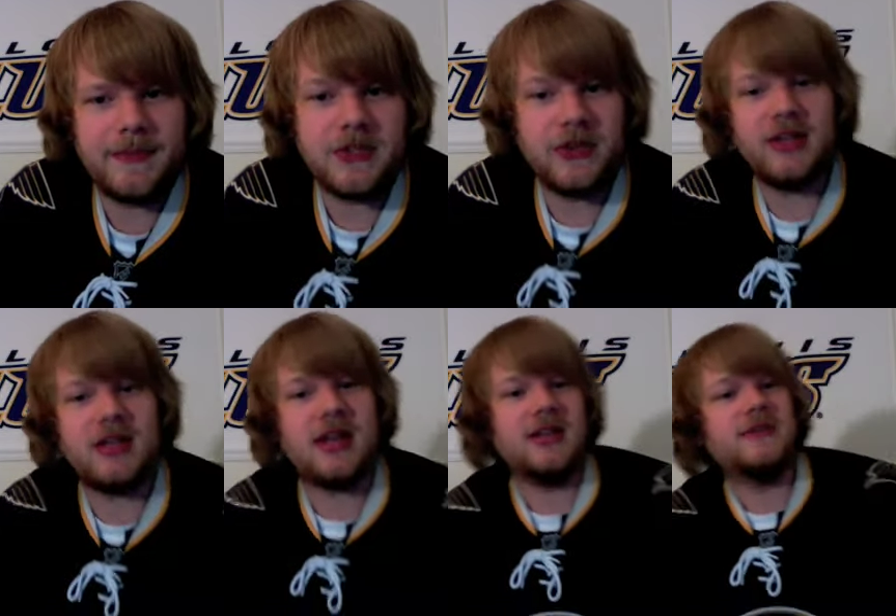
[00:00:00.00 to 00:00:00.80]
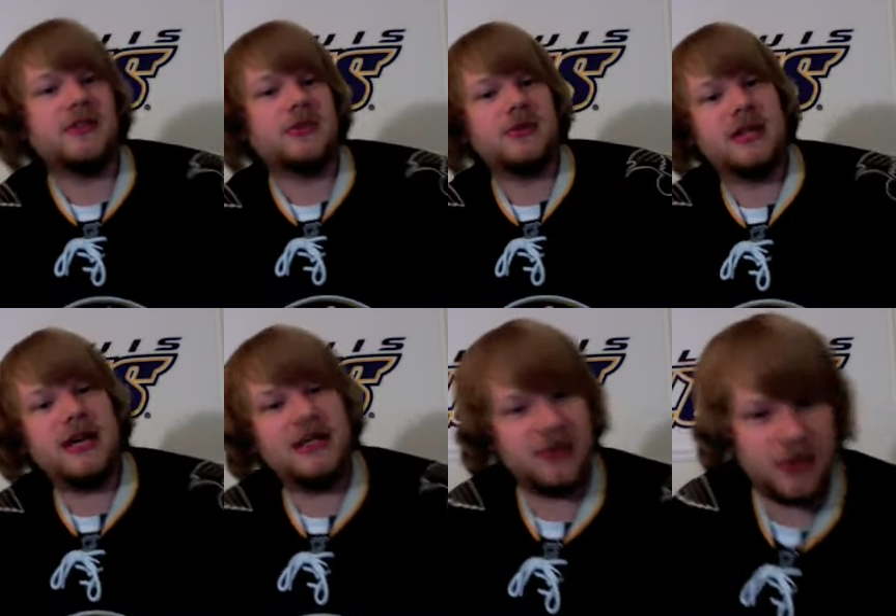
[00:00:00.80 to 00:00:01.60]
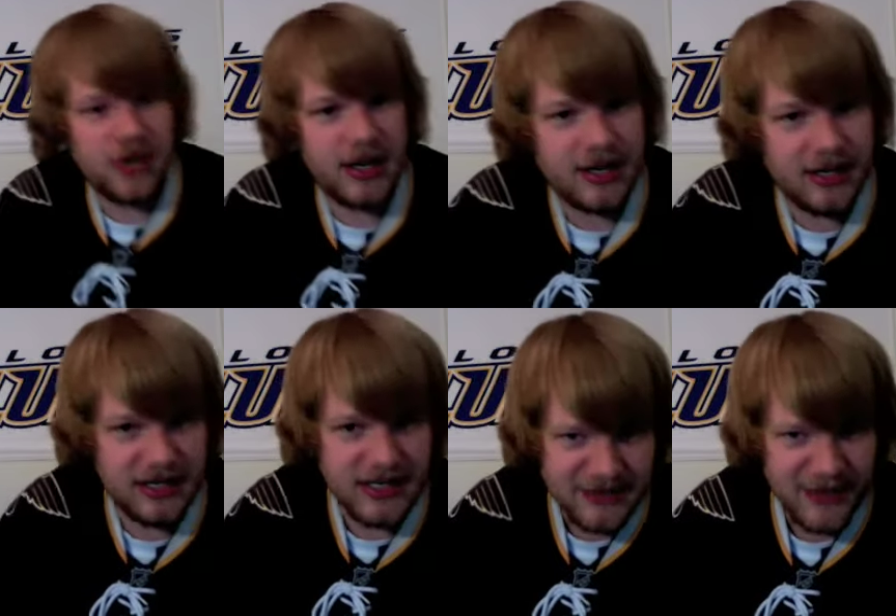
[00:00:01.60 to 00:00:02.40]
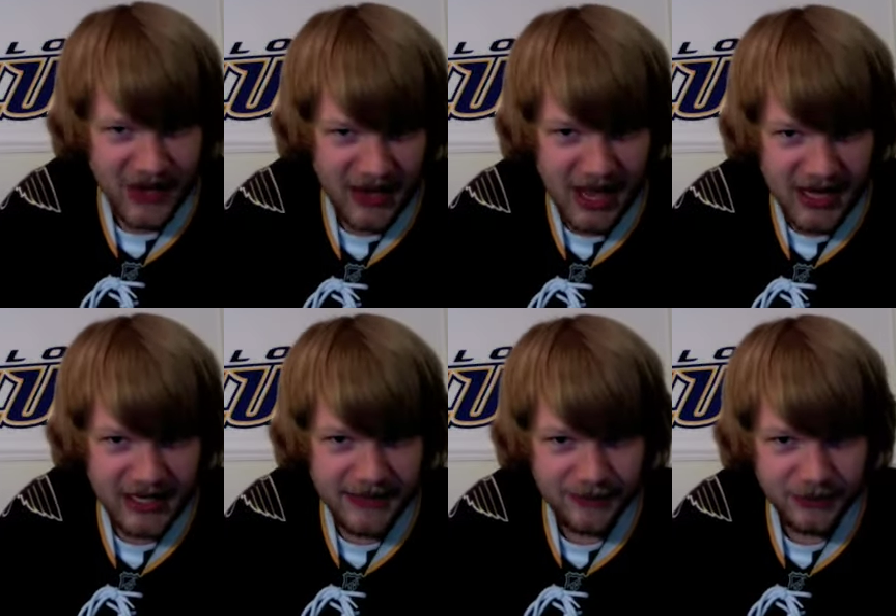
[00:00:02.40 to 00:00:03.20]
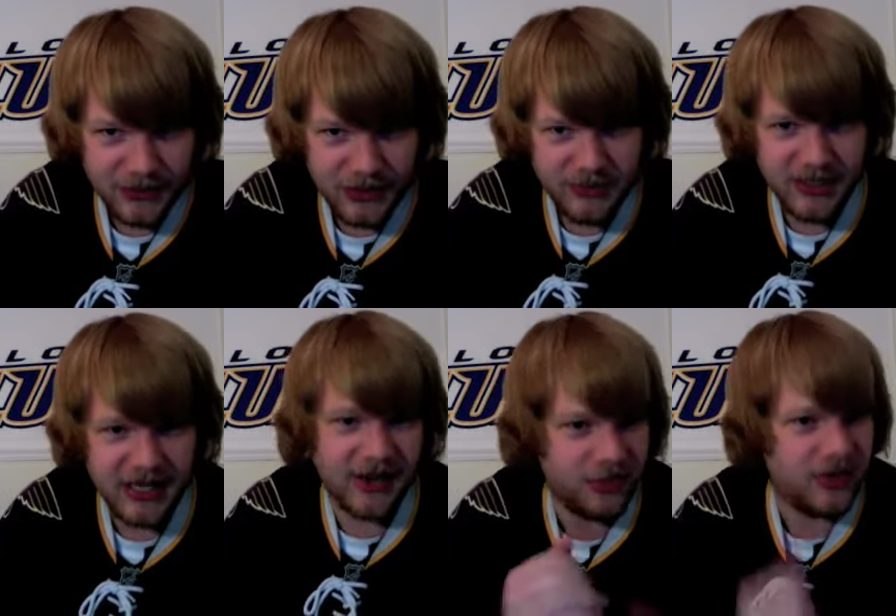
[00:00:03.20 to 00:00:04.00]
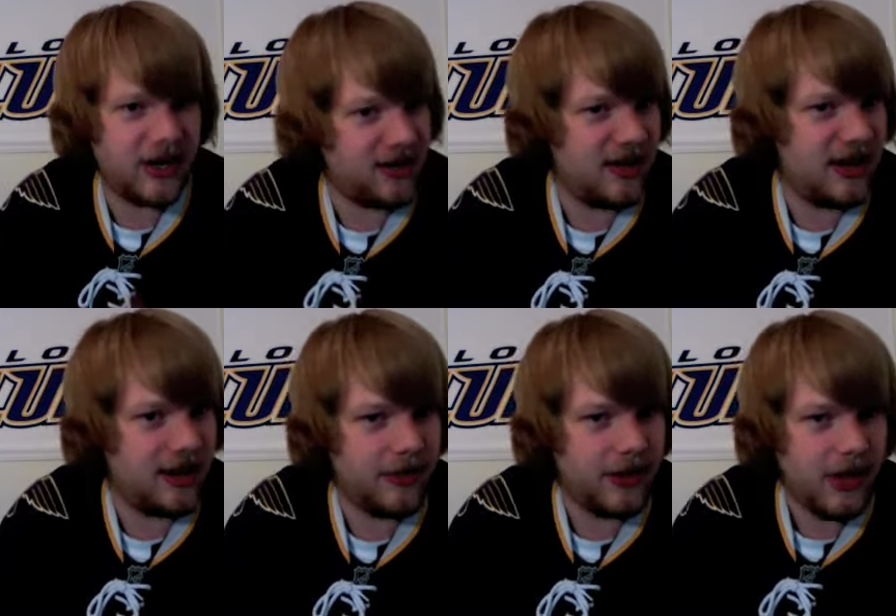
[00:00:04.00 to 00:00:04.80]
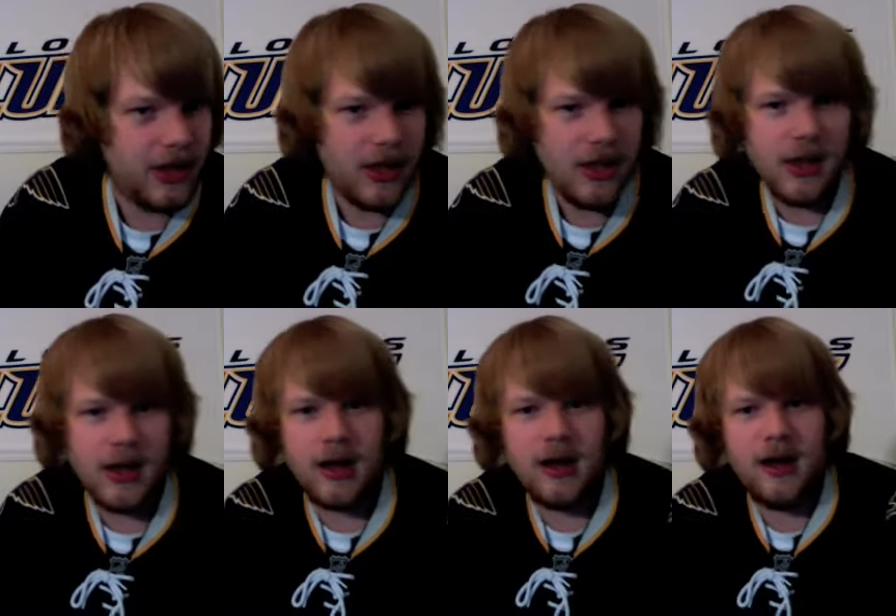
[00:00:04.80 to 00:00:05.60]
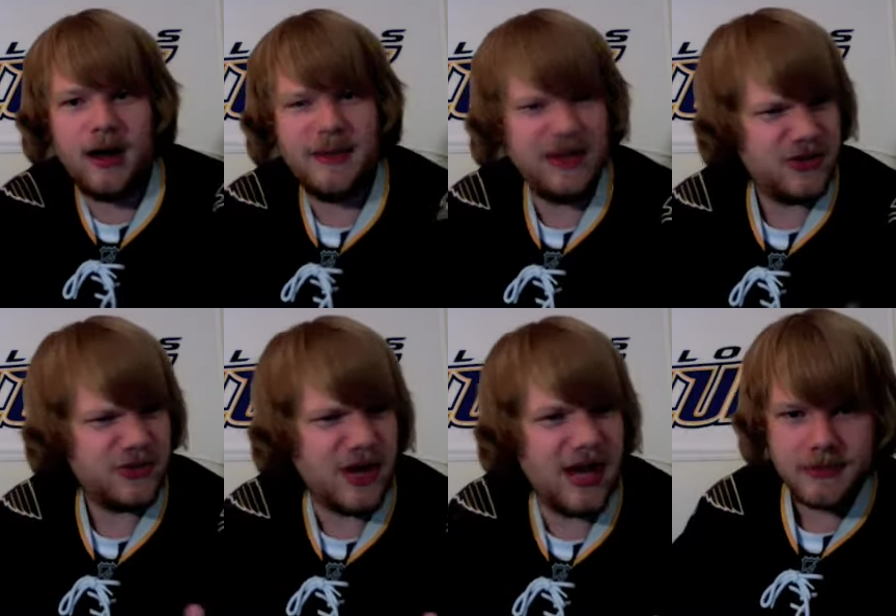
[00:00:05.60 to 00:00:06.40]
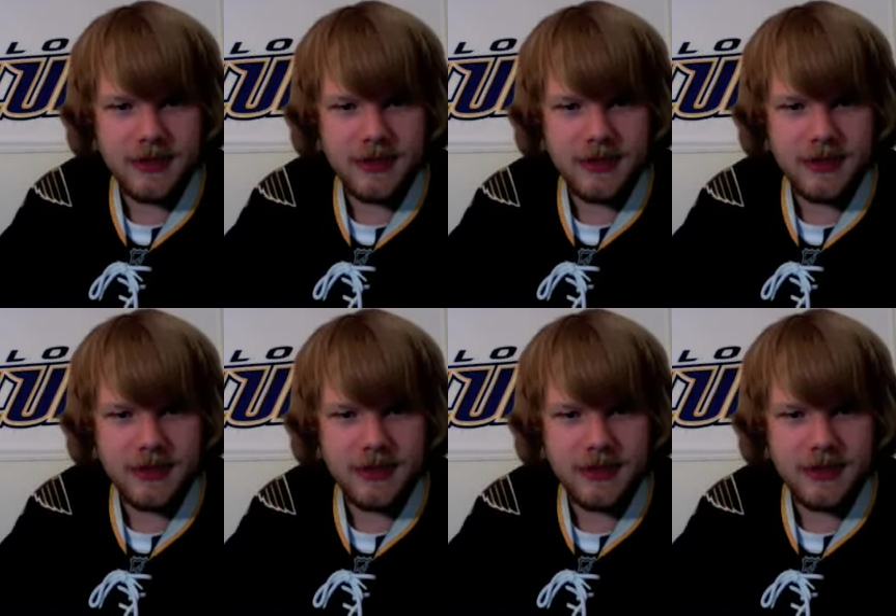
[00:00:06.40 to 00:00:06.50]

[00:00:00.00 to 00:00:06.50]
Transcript: So then that leaves us with Tyson Strachan, and he's my candidate to be kind of thrown out of the lineup. And here's why.